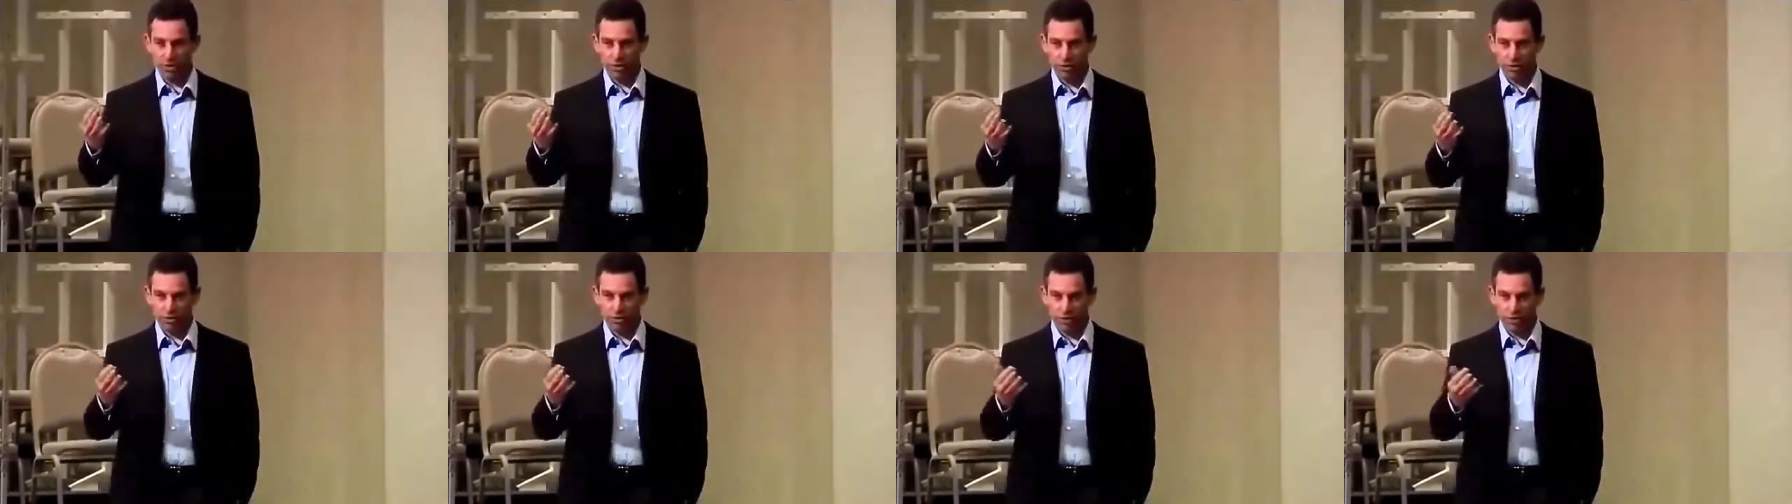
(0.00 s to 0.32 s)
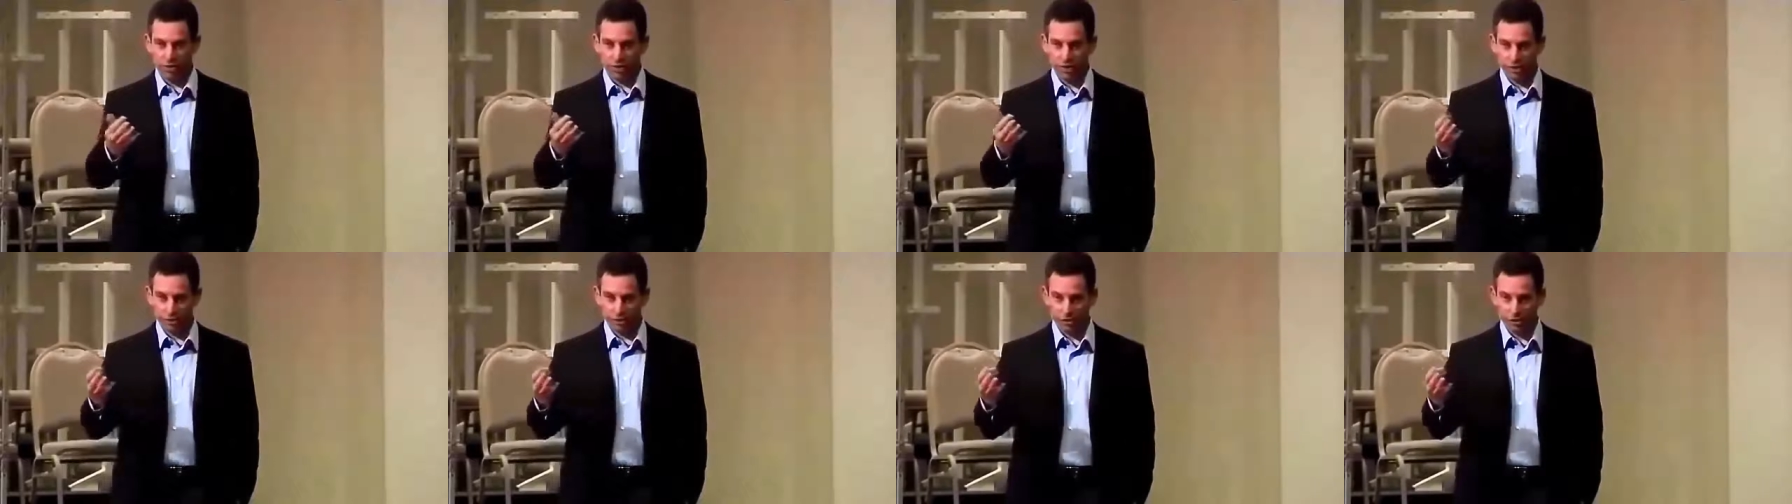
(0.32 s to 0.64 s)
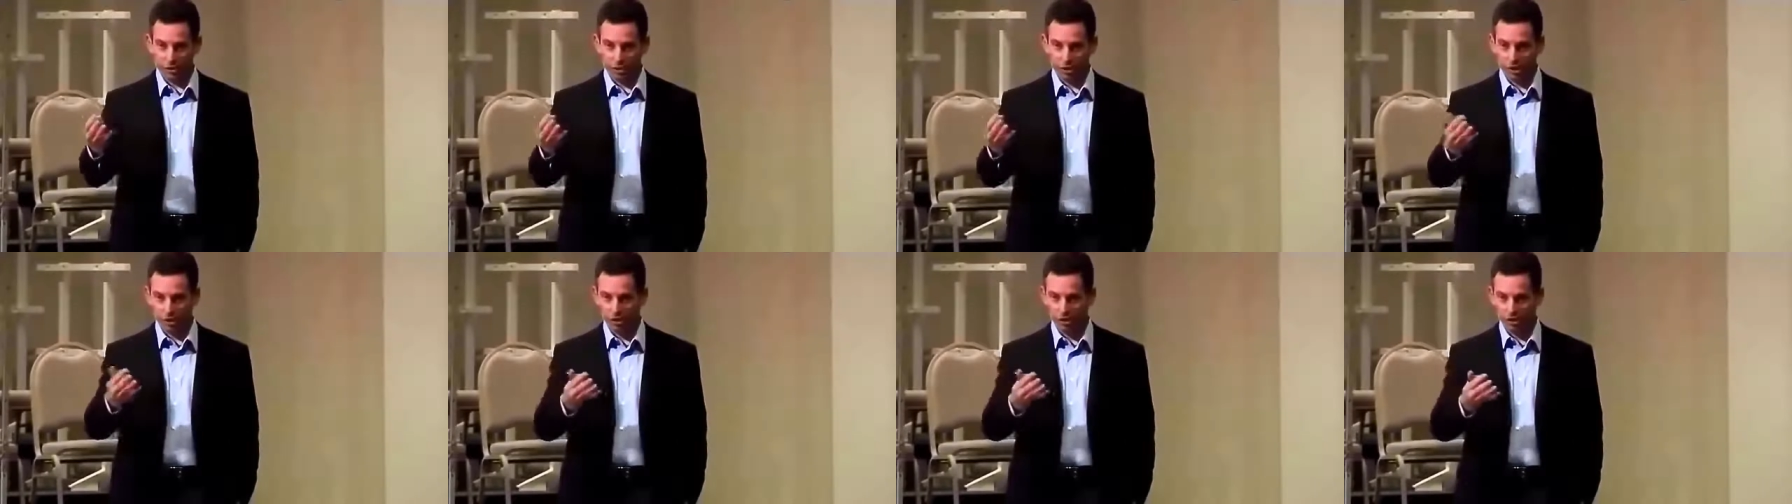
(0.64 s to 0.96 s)
should like
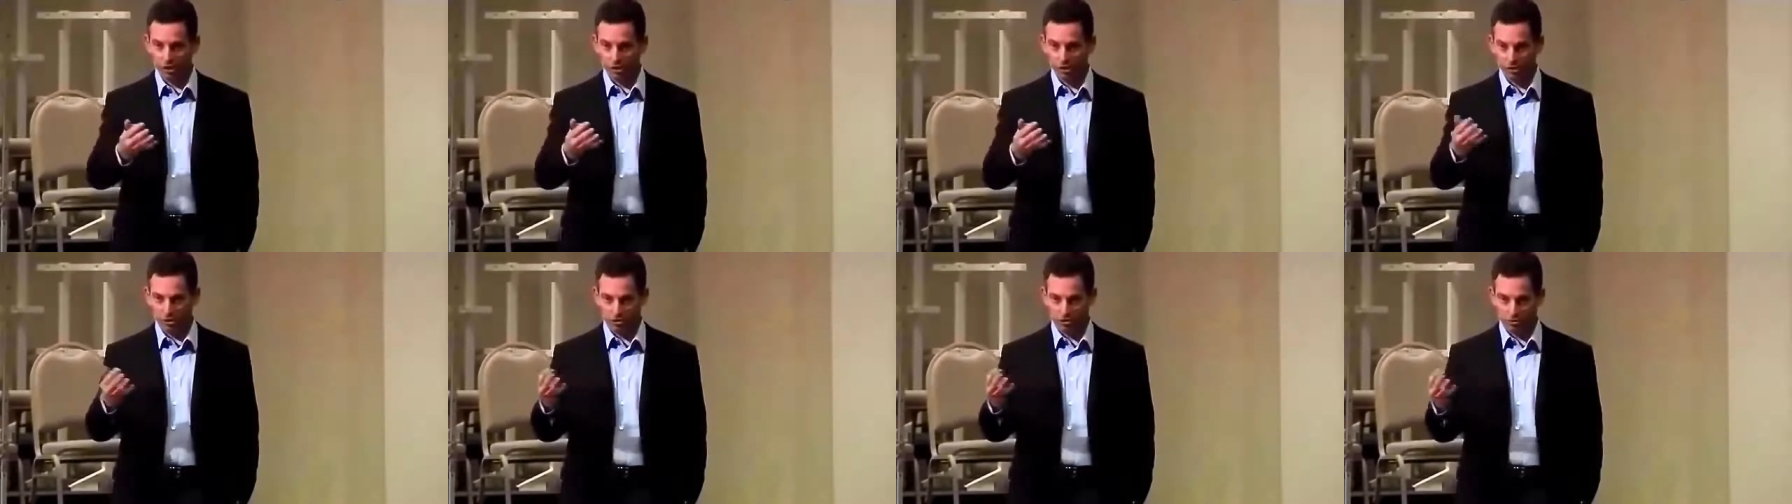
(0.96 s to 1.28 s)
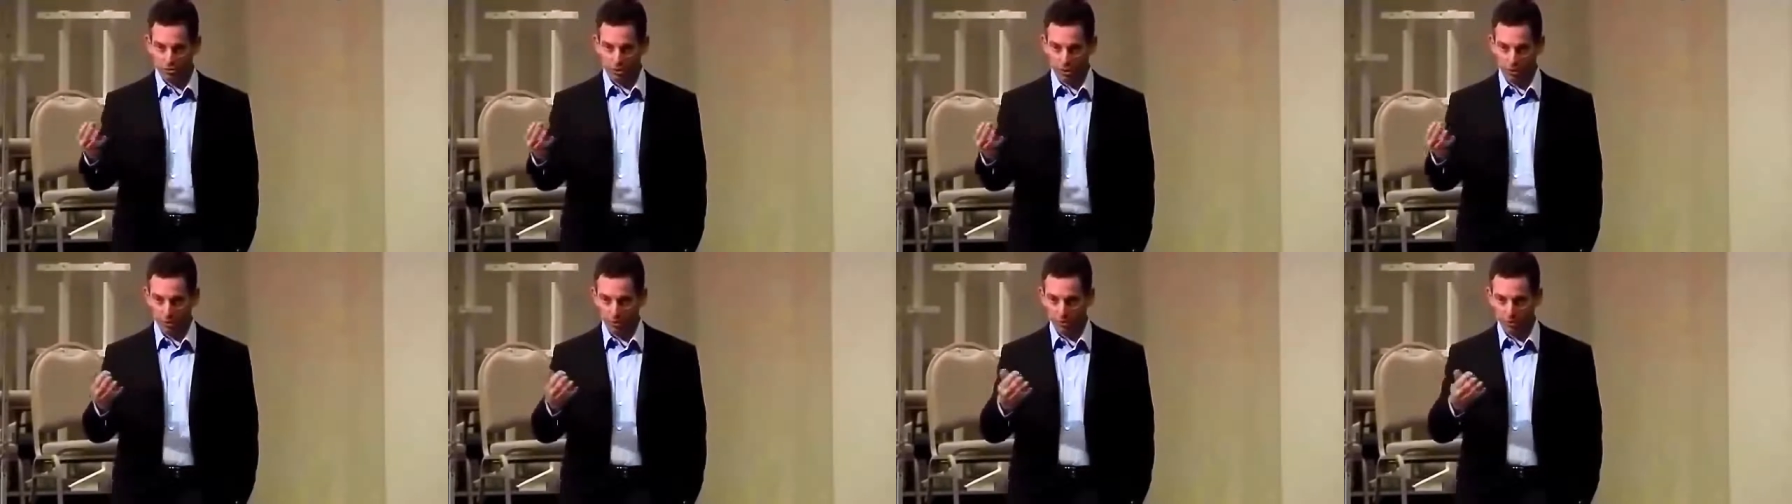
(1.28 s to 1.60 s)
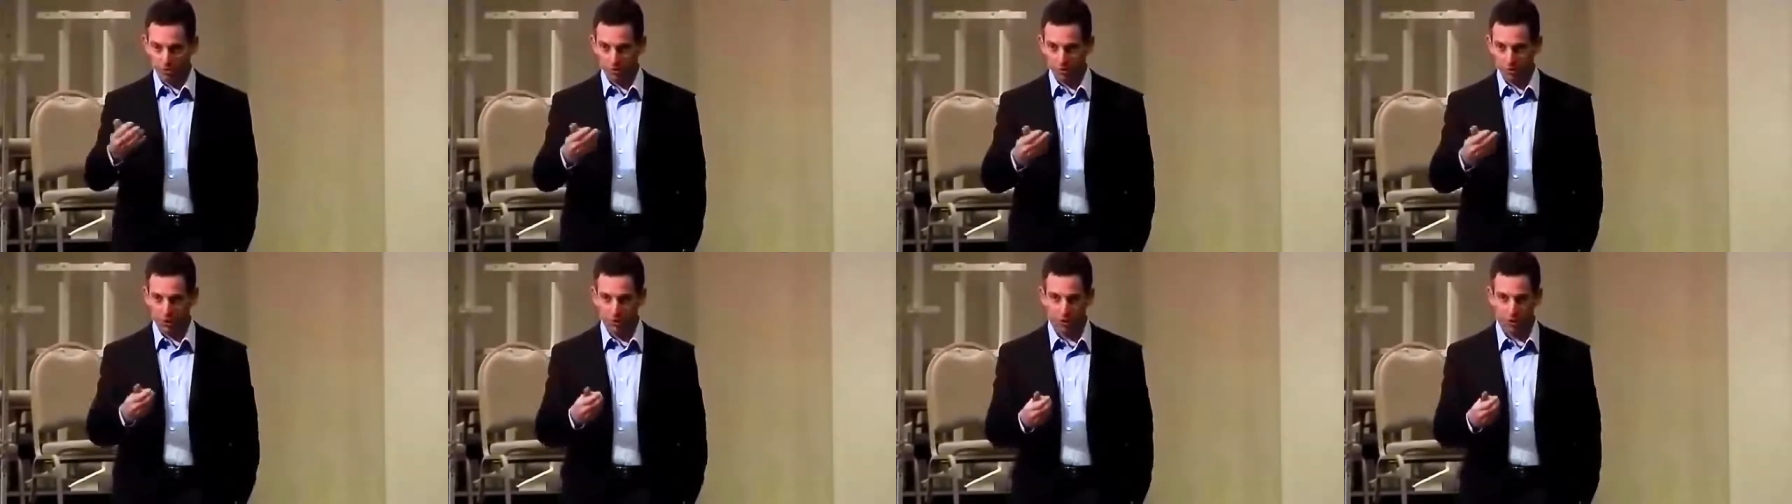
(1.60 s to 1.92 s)
chocolate over
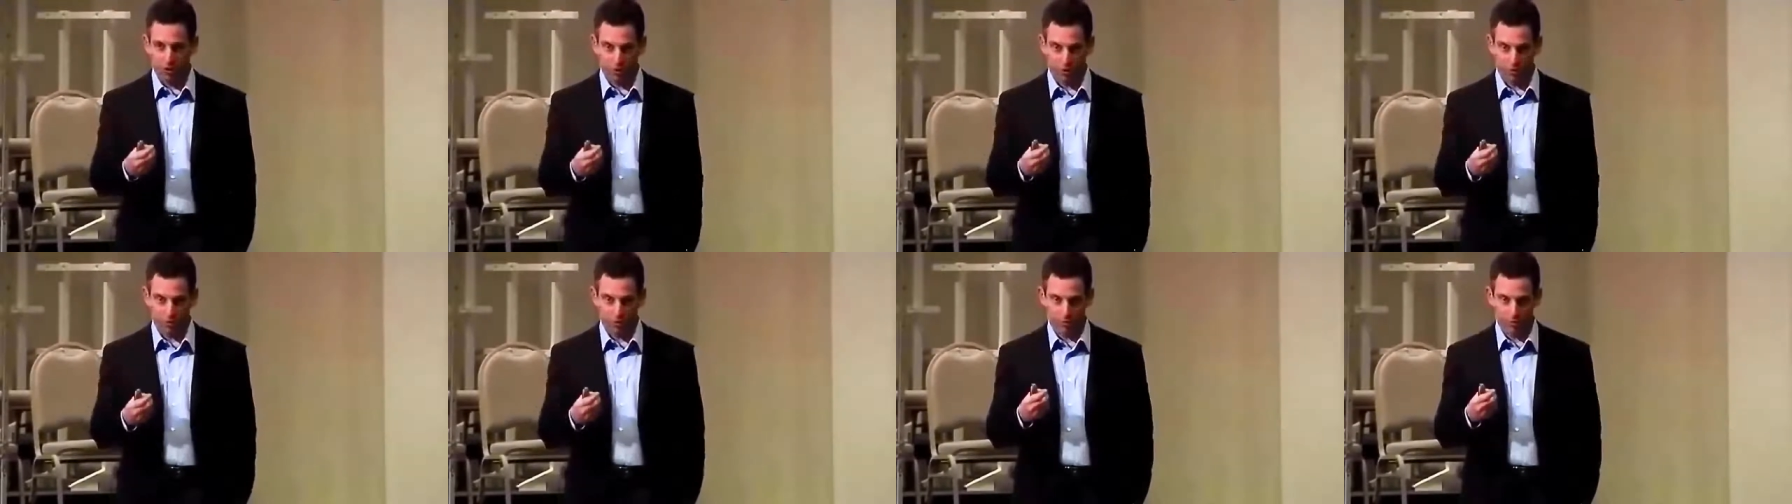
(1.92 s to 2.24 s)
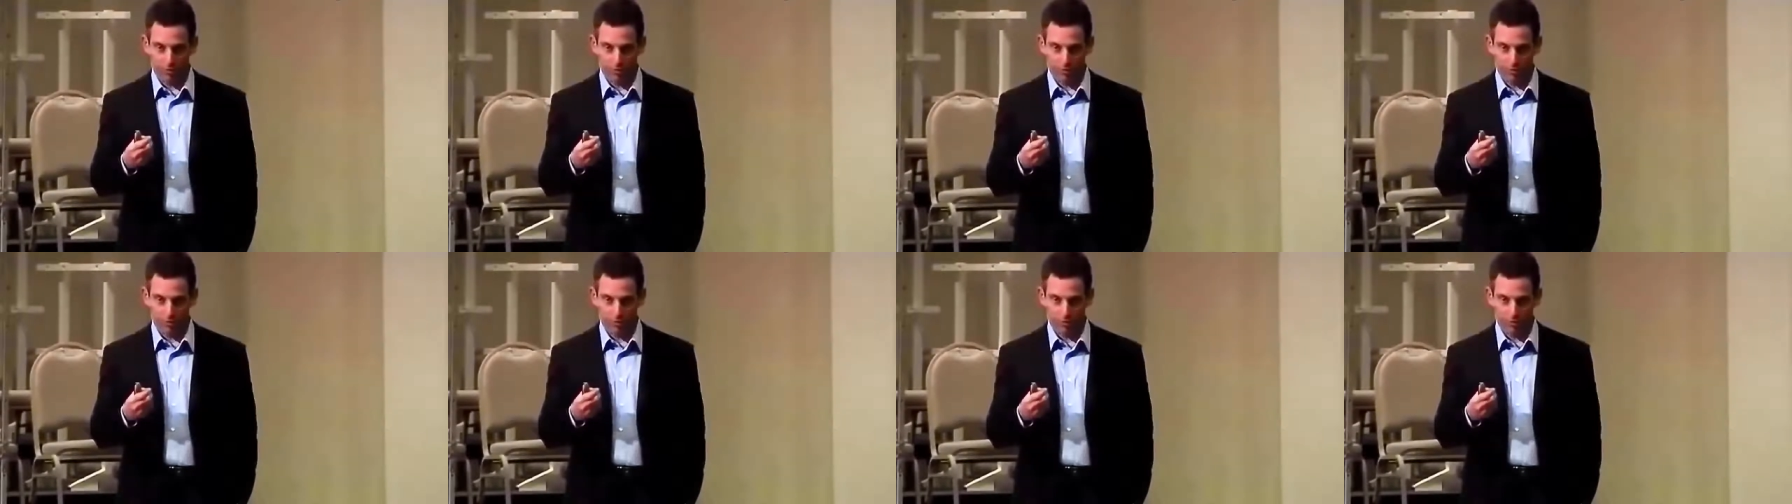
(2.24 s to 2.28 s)
vanilla,